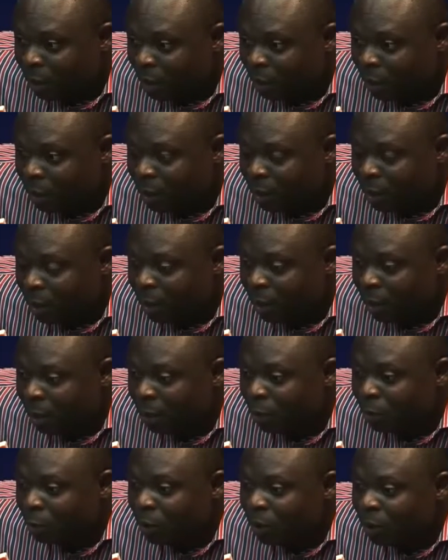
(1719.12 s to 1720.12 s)
And
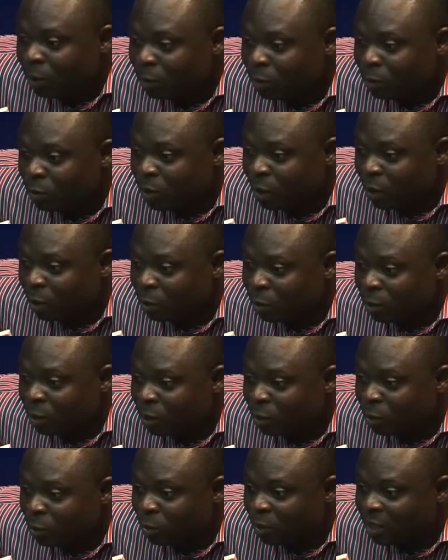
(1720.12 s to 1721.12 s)
when the books are looked
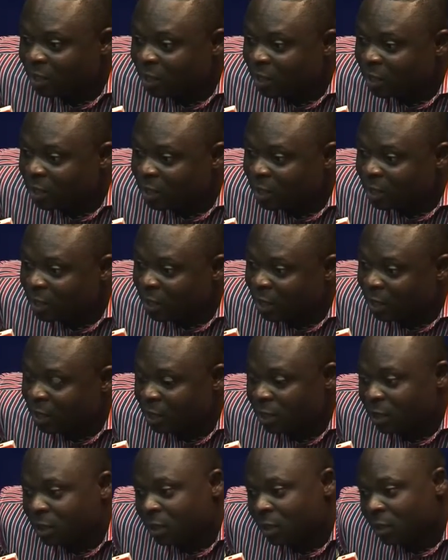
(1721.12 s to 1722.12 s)
into, the next thing that
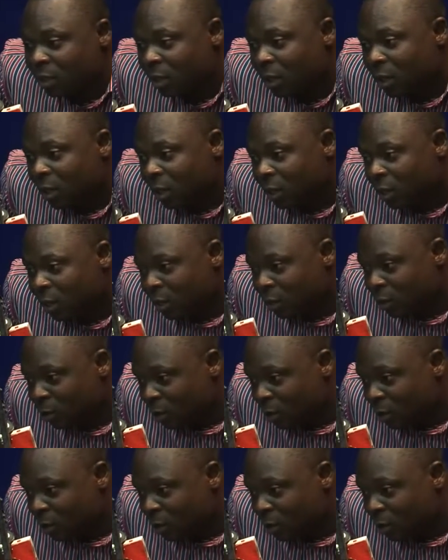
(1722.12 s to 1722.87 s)
is into